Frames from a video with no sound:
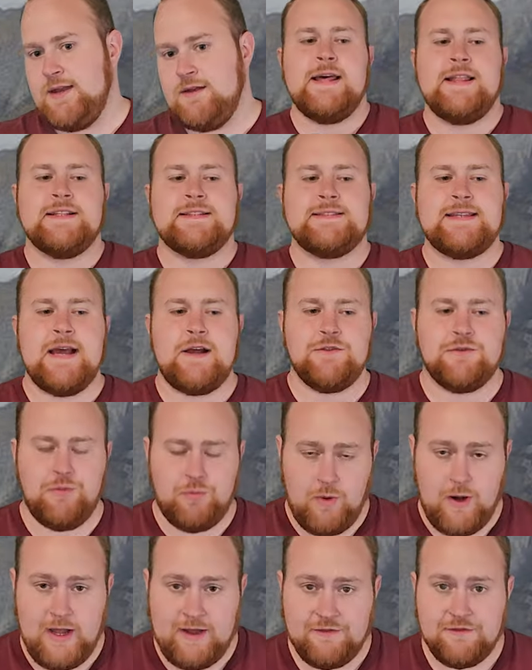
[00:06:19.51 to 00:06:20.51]
Now that sounds
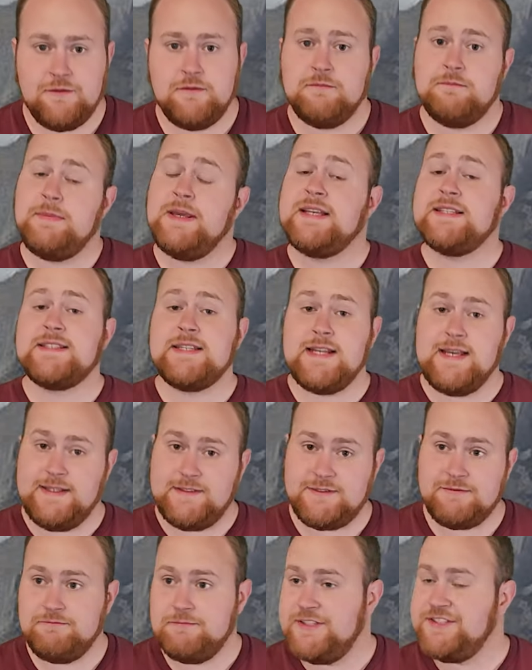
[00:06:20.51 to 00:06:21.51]
rough, because it
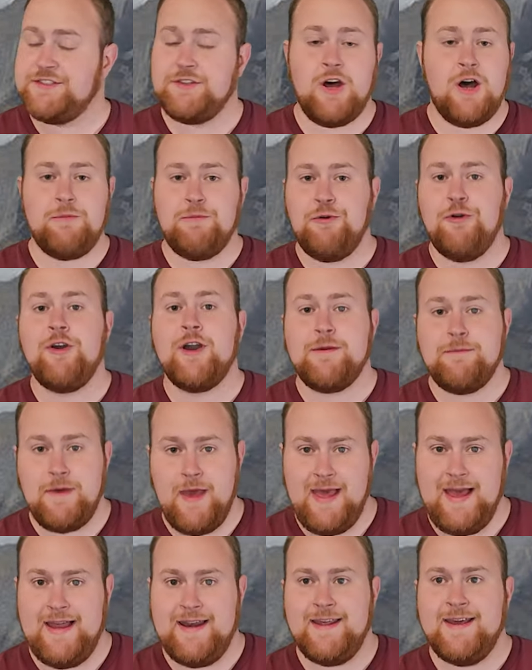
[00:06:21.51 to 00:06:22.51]
is. This is all pretty
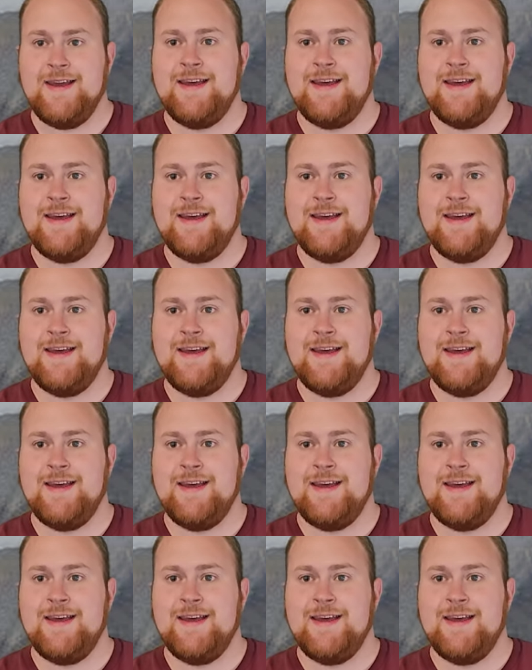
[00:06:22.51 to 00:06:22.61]
bad.